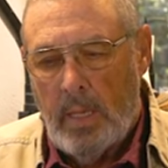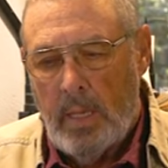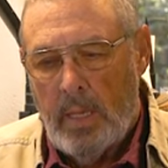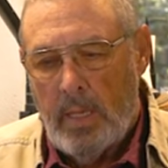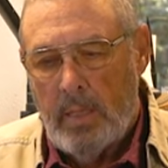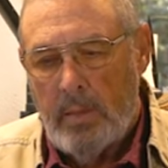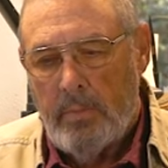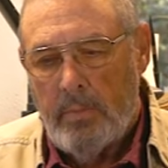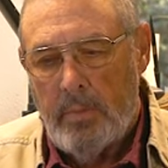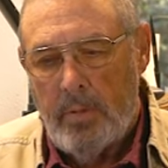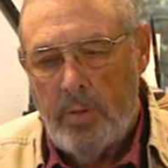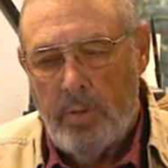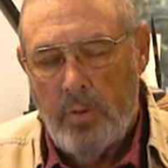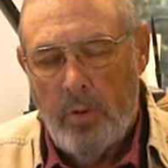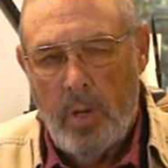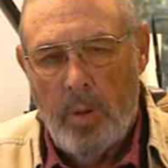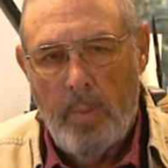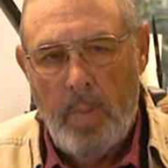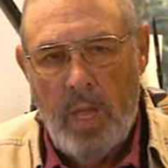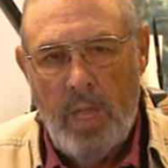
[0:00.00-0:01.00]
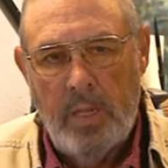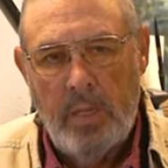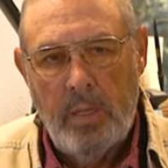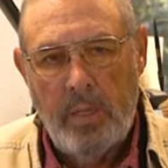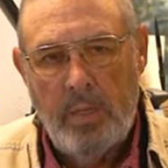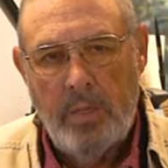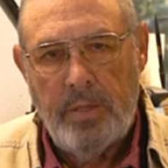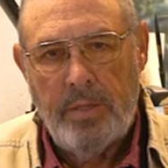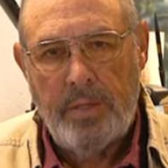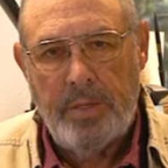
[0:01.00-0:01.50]
Uh, during my
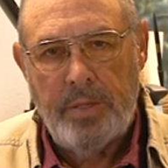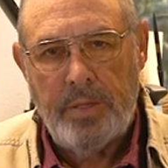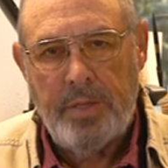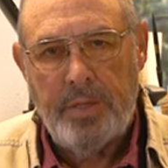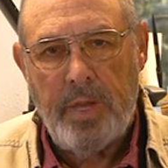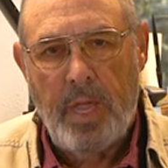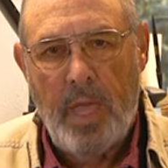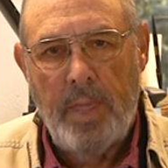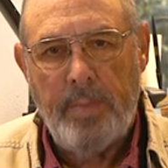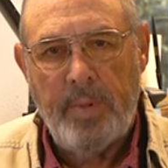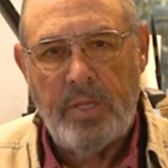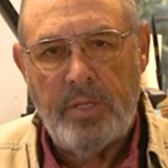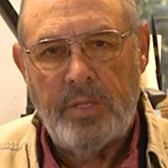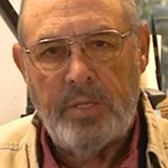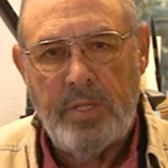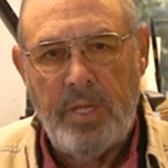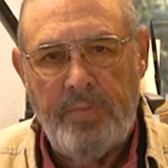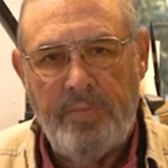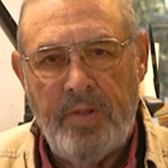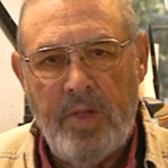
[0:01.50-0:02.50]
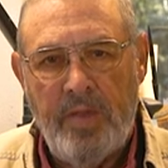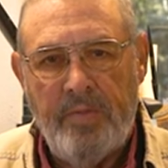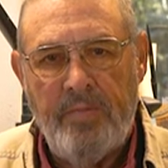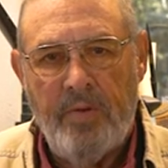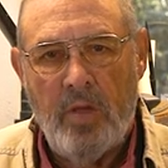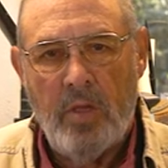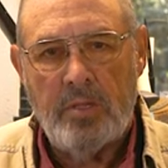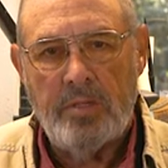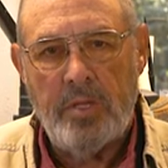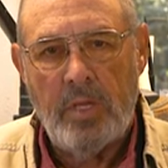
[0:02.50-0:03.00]
time at Stephen F.
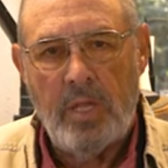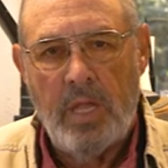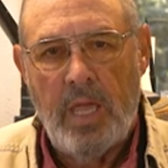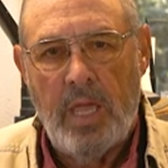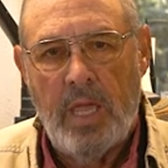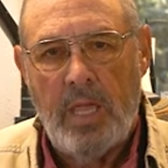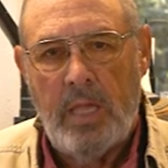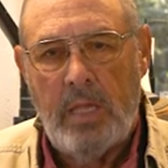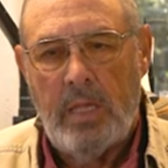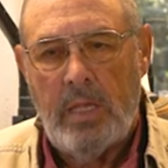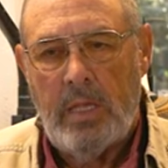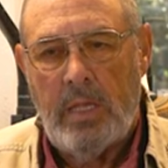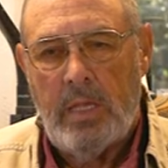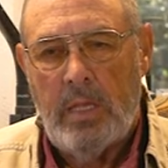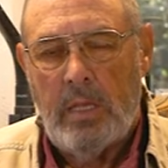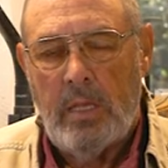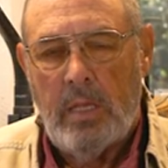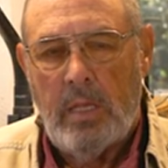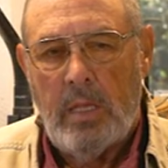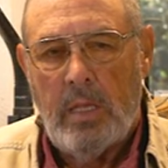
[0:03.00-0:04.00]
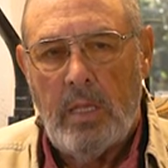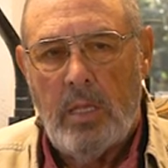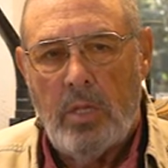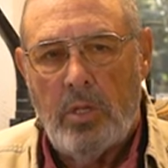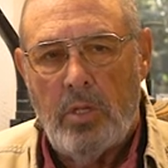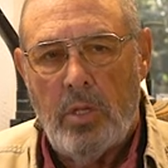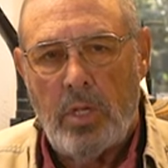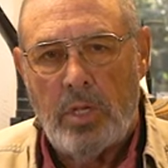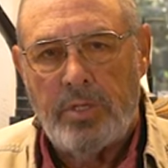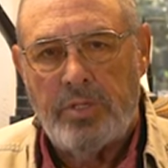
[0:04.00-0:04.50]
Austin, I
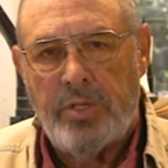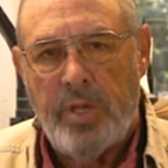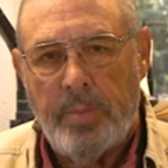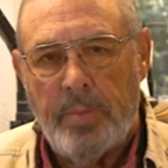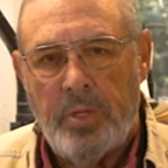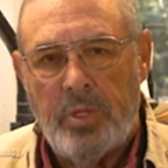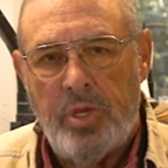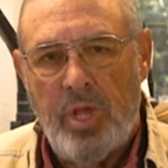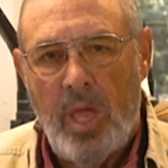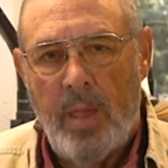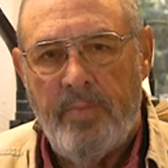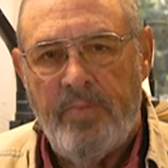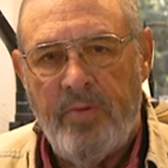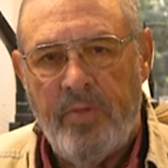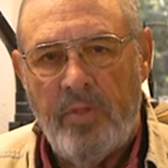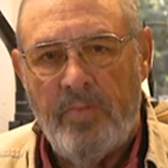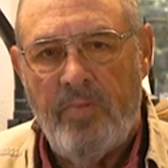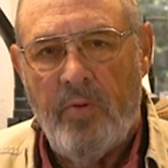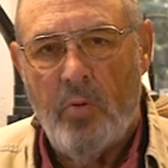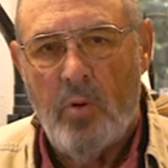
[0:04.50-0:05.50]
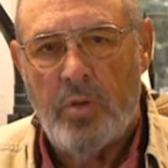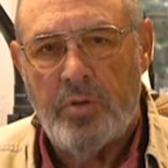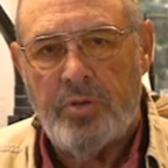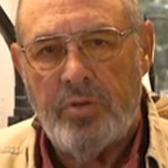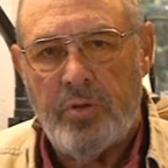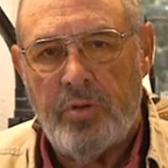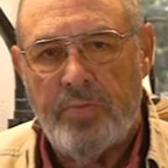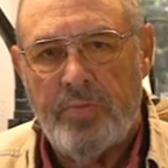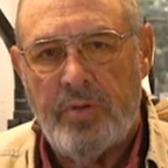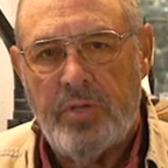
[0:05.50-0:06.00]
took a summer job for the Forest
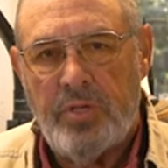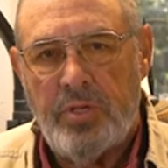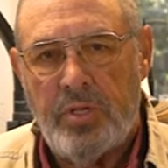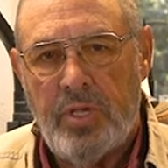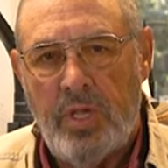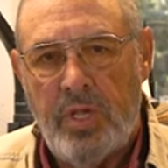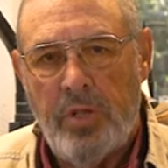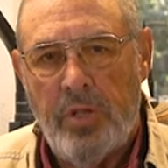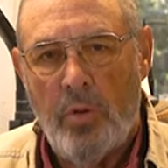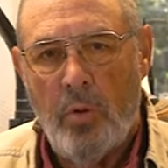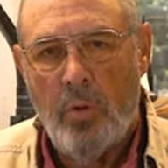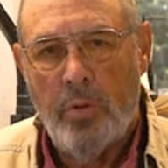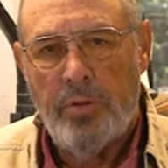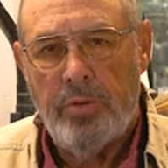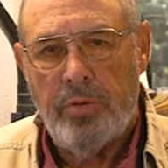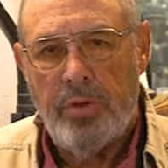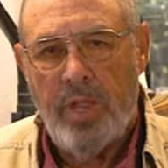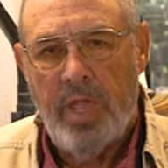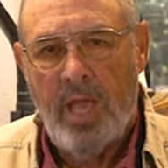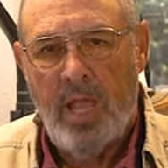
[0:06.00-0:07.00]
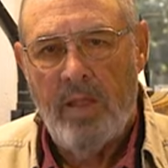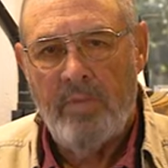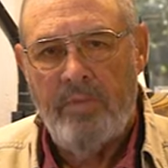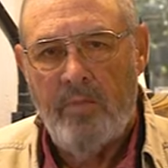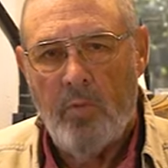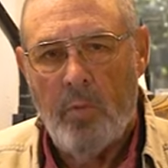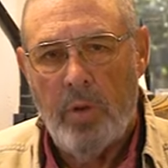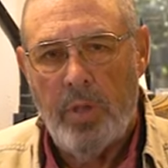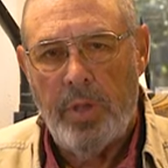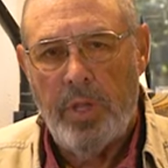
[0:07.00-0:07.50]
Service in Northern
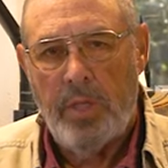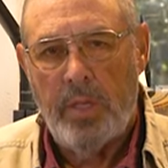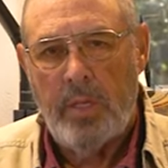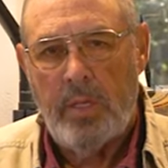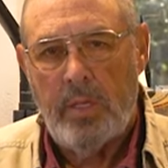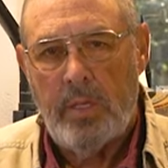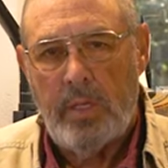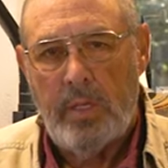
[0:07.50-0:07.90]
California